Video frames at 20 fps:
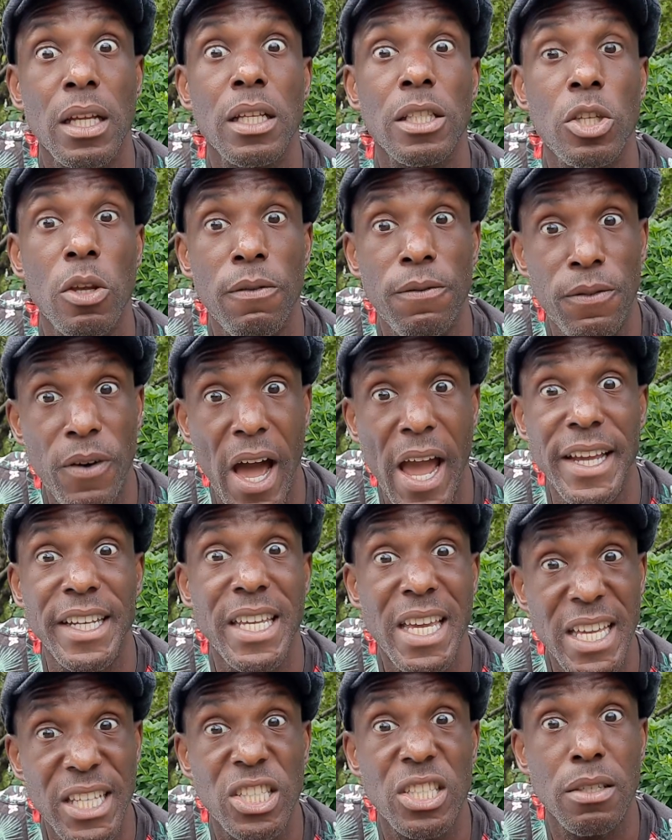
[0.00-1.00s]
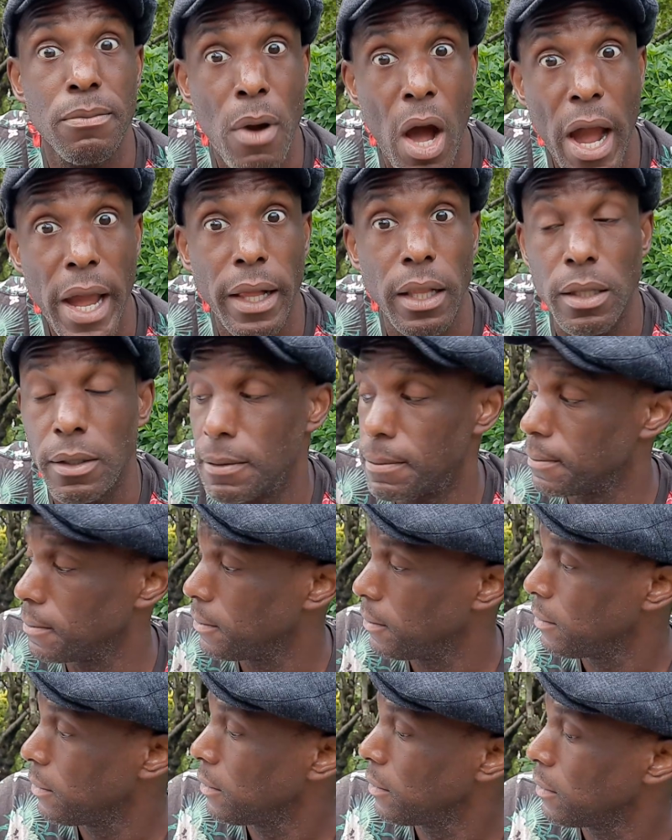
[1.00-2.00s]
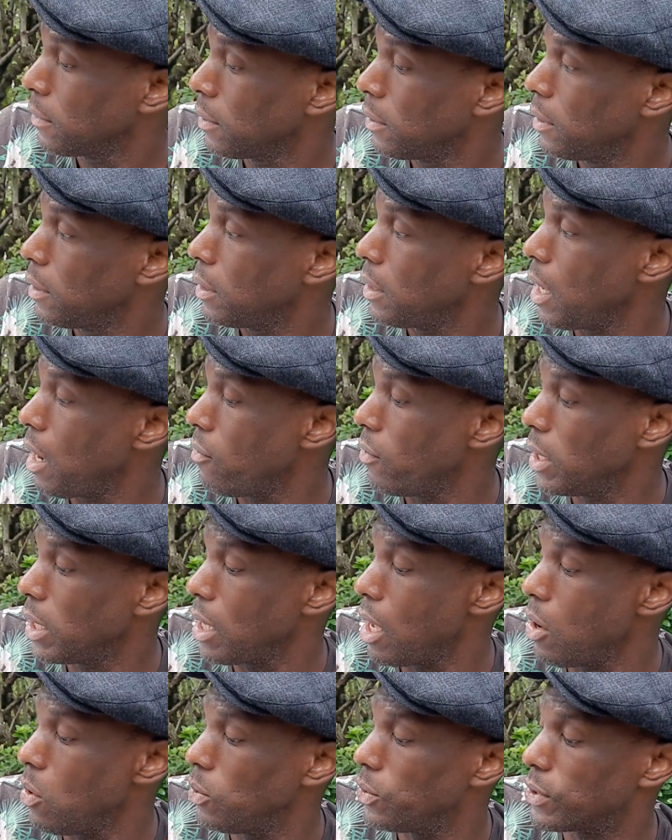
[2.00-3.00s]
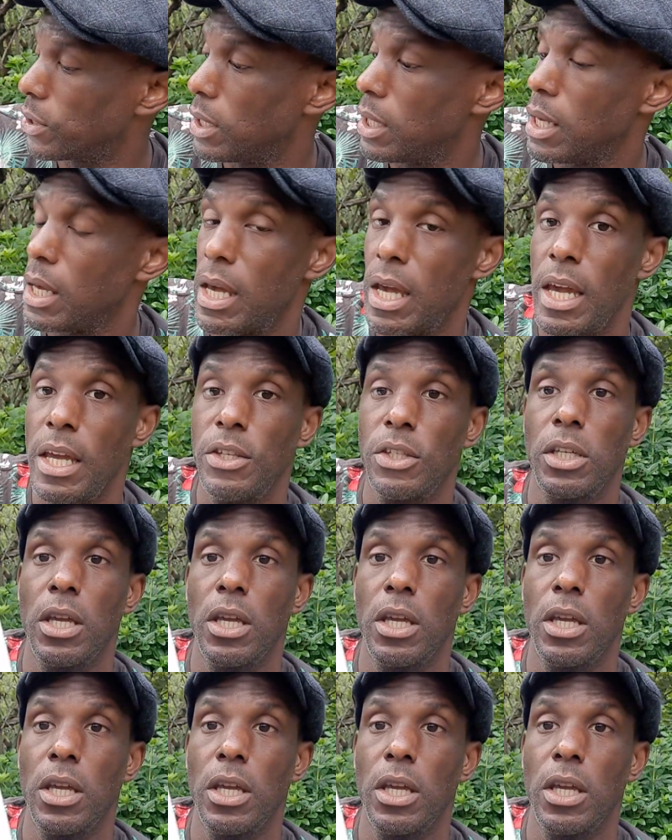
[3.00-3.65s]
to find his smile. There he goes. He's